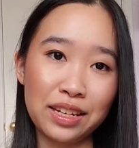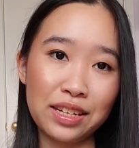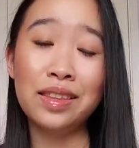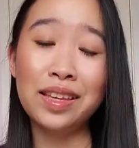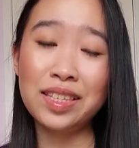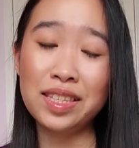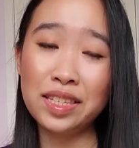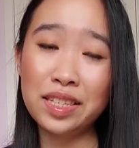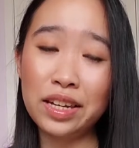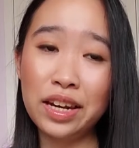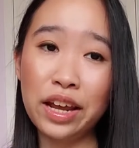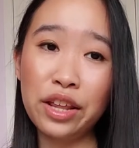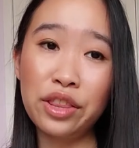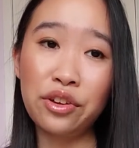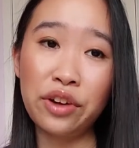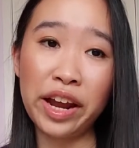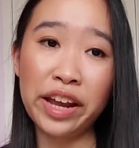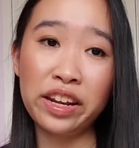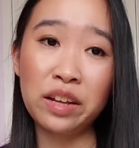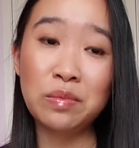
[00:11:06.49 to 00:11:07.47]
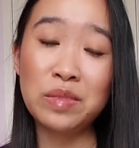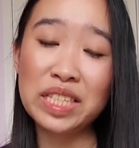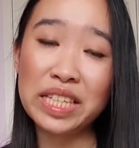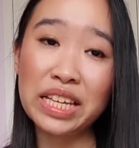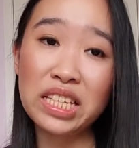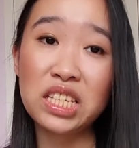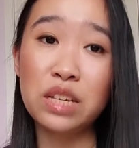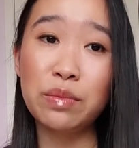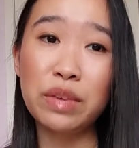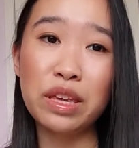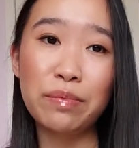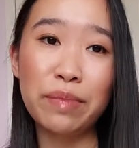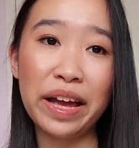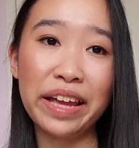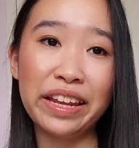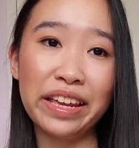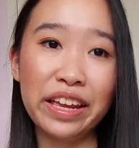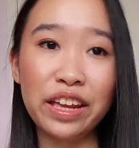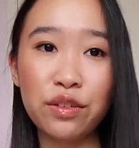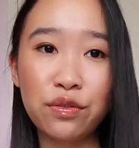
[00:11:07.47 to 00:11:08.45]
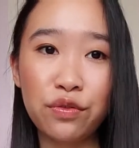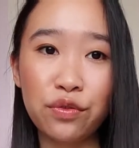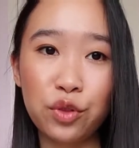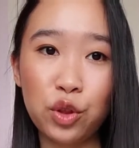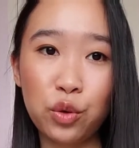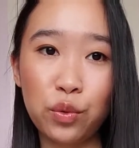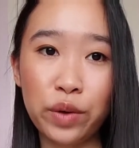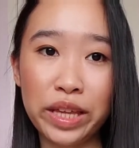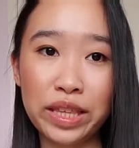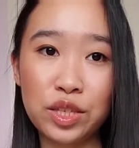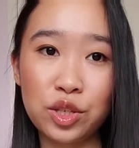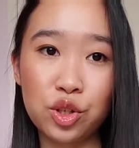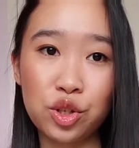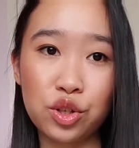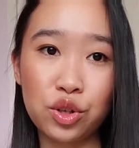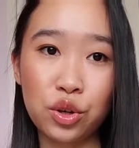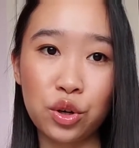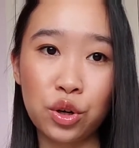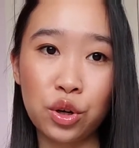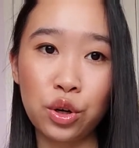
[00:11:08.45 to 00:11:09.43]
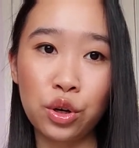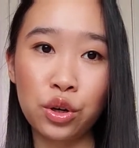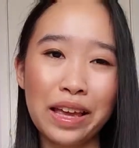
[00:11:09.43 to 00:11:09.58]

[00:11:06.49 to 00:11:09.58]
This is another item sent to me by Influencer,